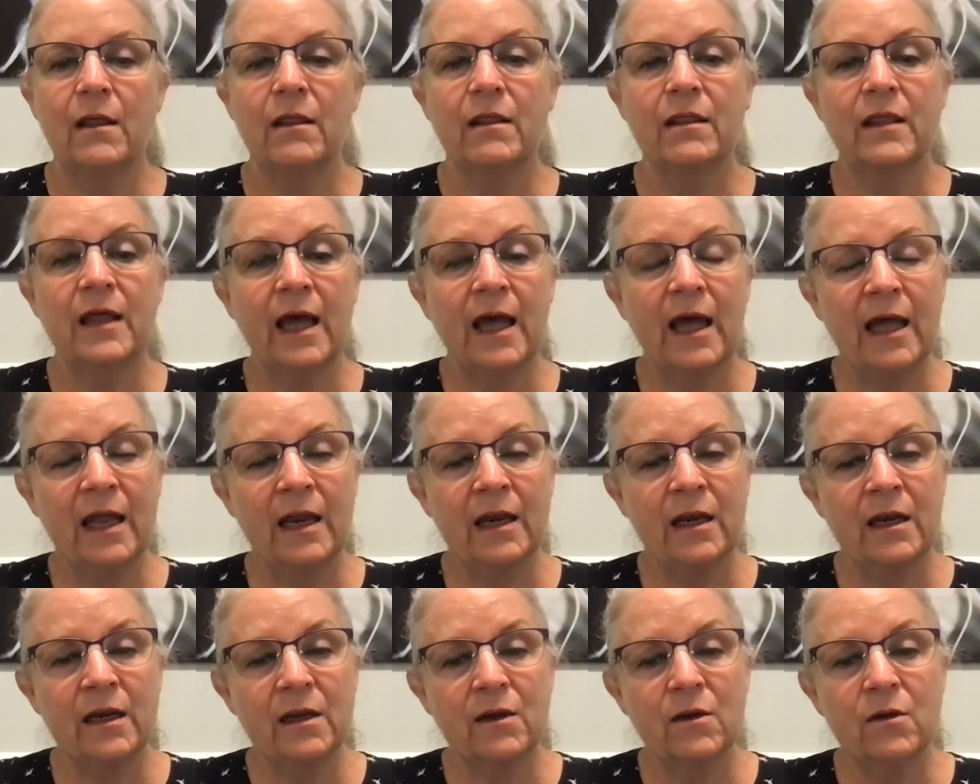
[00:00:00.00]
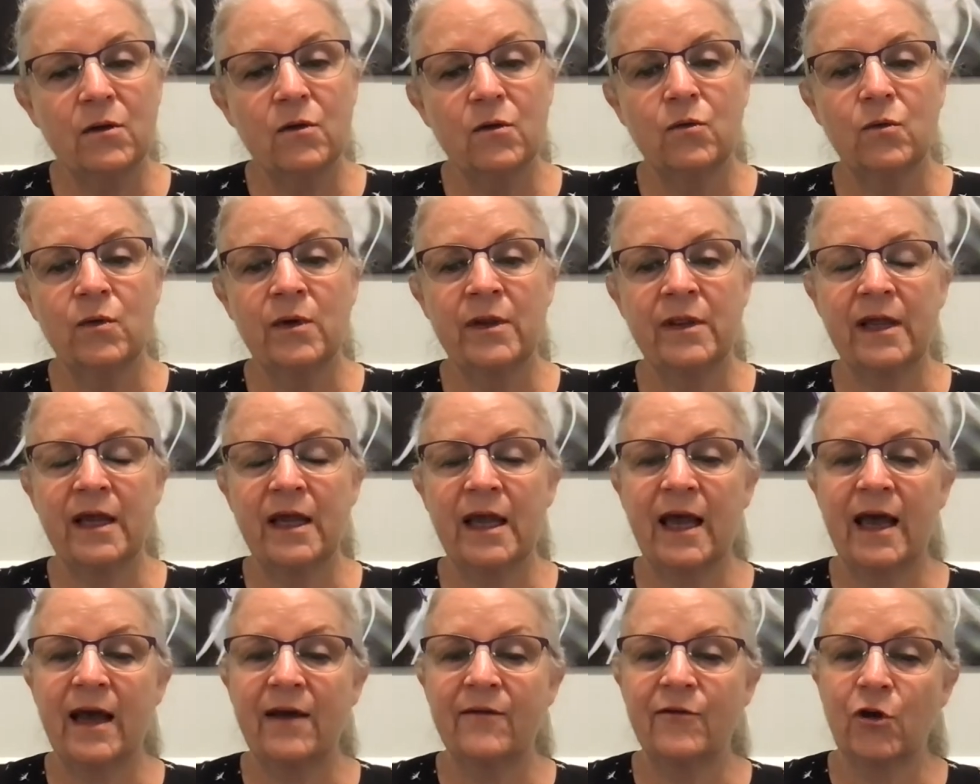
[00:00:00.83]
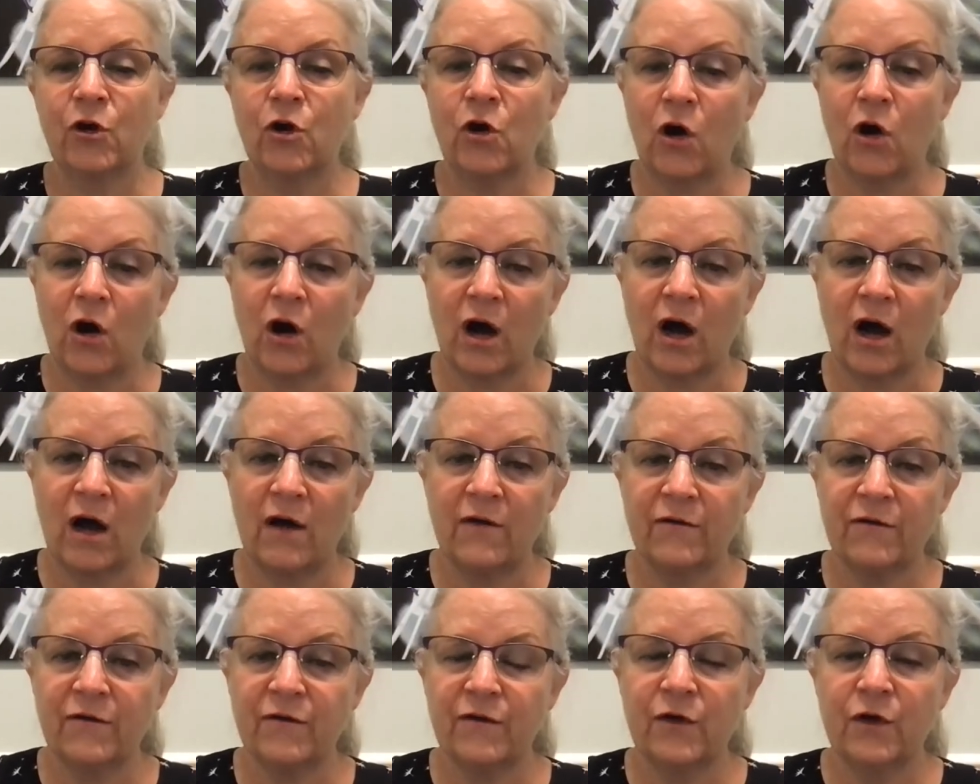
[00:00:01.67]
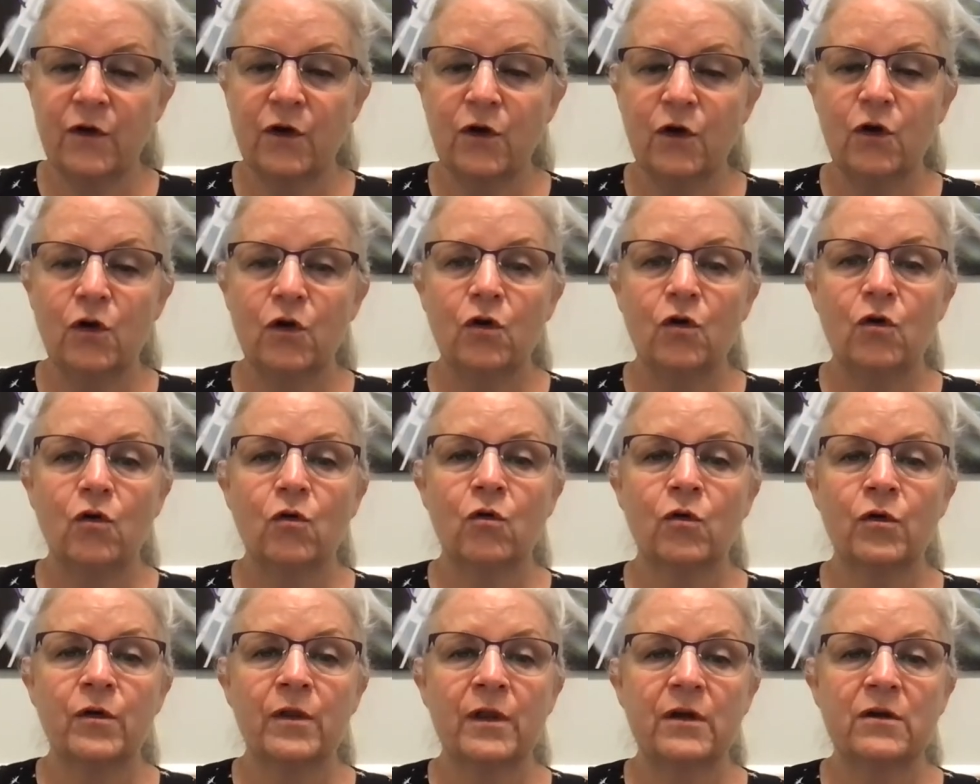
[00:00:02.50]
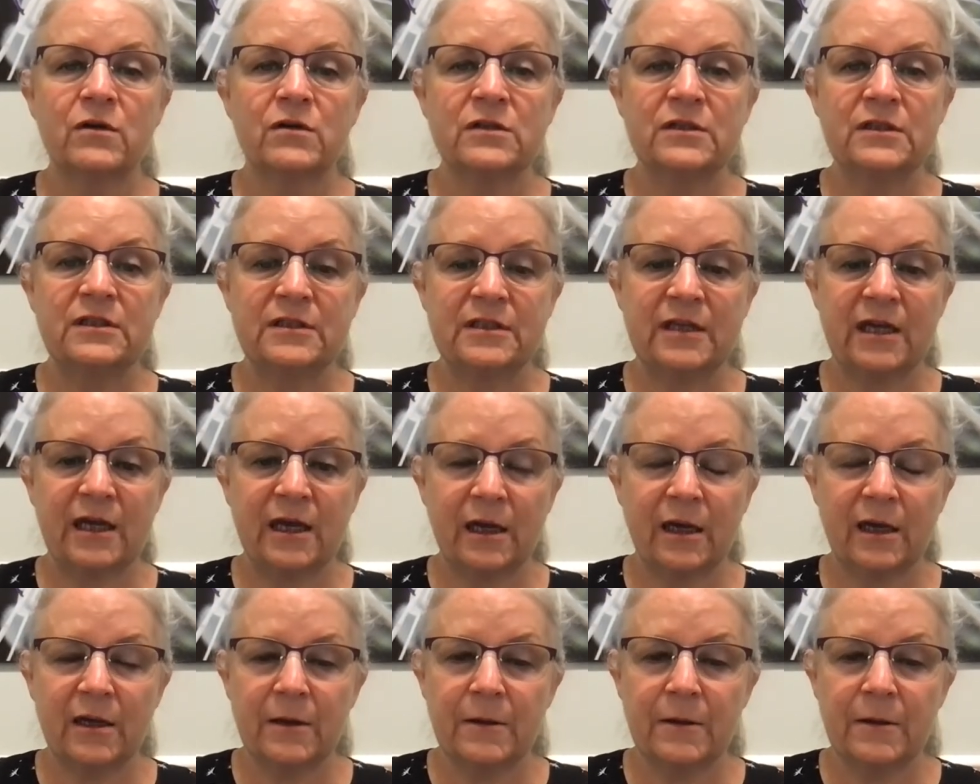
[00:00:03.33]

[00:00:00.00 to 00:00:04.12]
Then when they have a cough or they're sick,